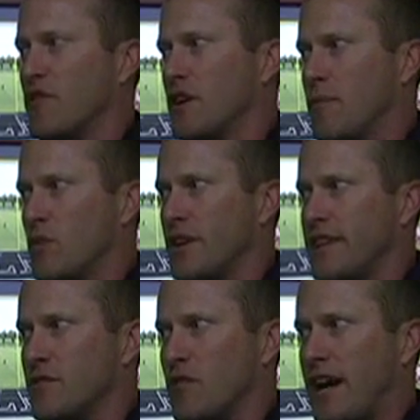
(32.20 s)
for a couple more
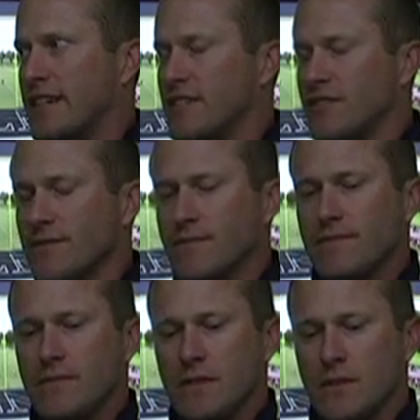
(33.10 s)
days in practice.
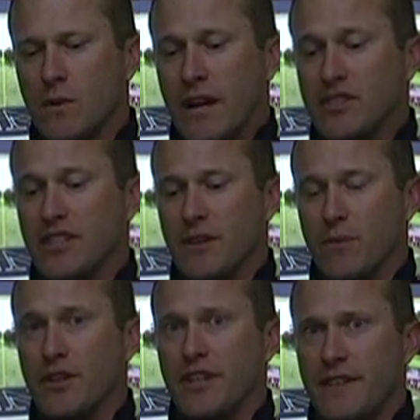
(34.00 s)
We're actually in a
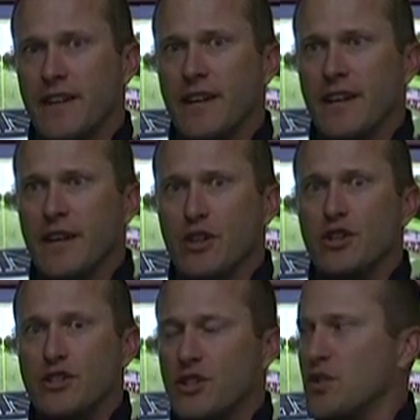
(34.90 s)
really
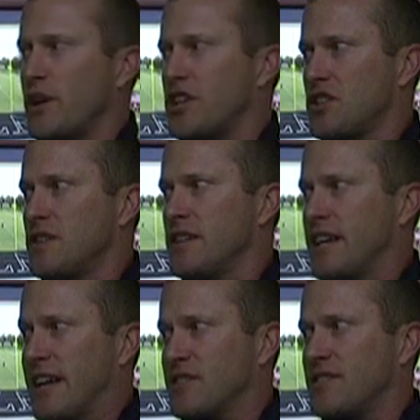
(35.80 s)
good situation
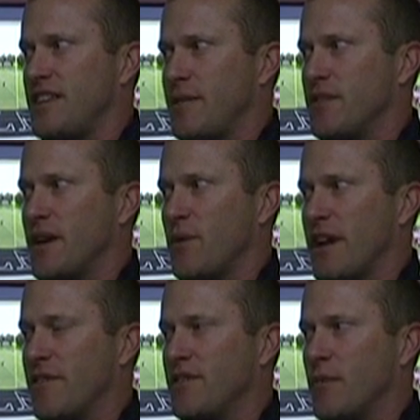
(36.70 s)
as a team in that we
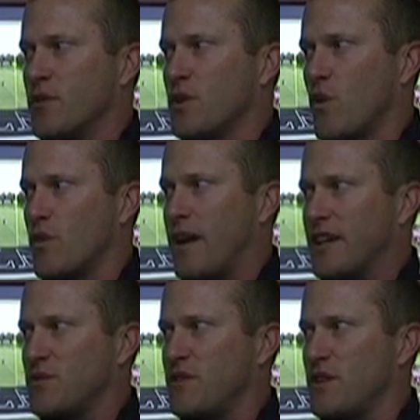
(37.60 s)
have a number of
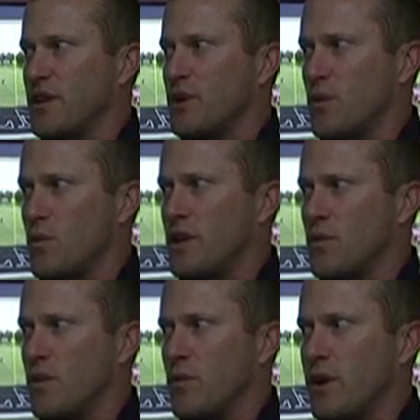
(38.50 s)
quarterbacks we feel like we
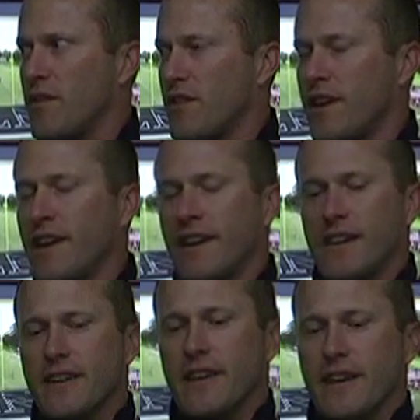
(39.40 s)
can win with.
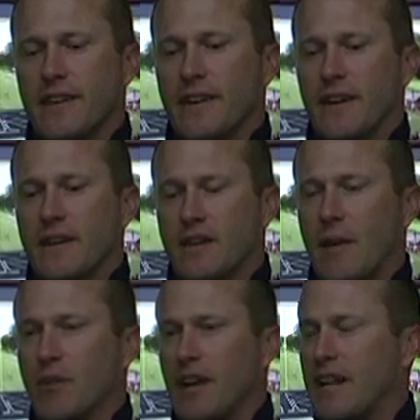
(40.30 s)
And a
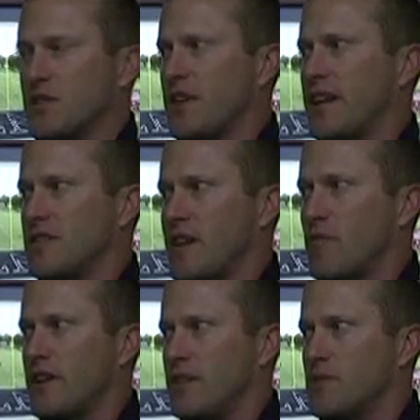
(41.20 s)
couple of guys have kind of
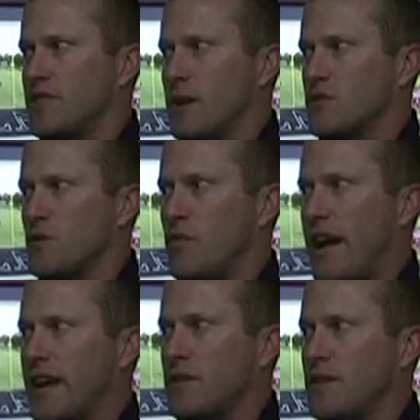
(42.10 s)
separated themselves from the
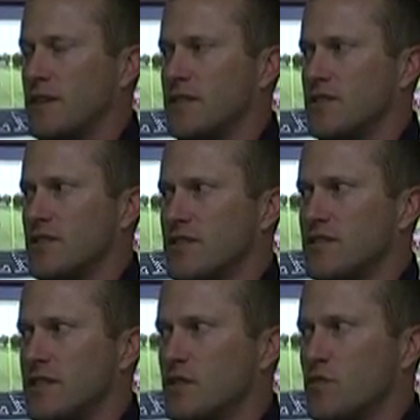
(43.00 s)
pack in their
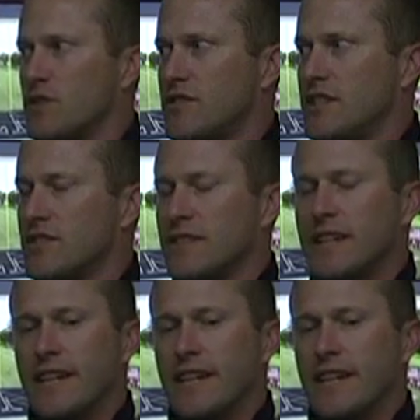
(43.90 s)
consistency this preseason.